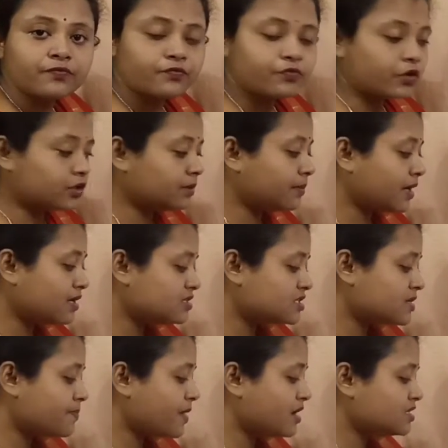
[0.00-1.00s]
For the
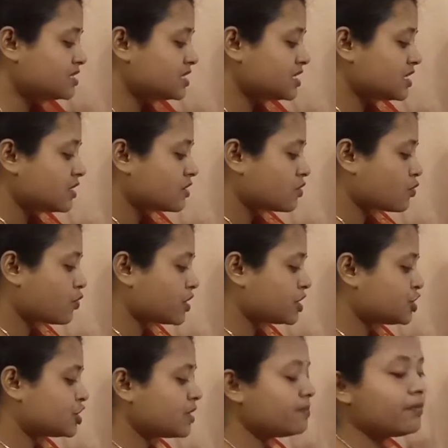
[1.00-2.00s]
birthday party?
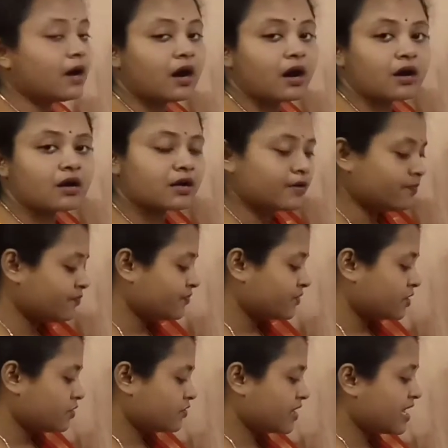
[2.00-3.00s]
Question mark.
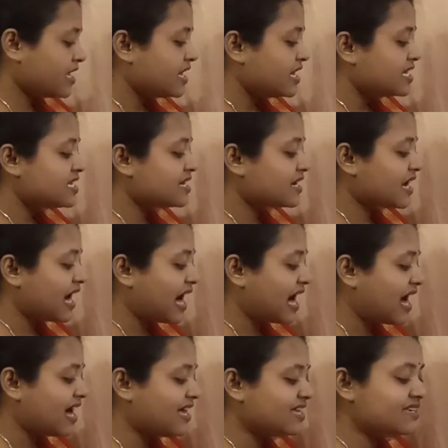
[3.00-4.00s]
Okay, here
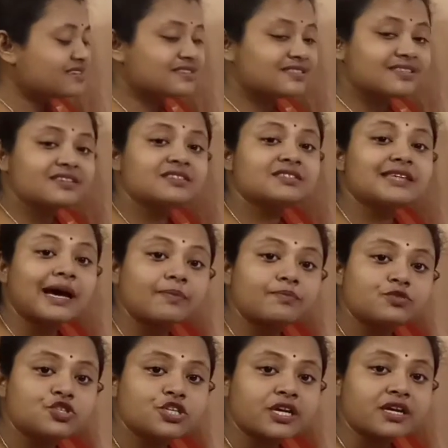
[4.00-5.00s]
I is the
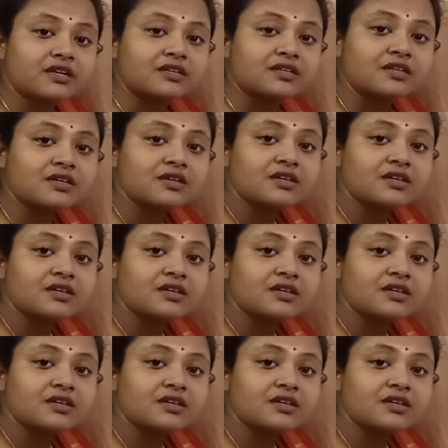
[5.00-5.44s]
subject.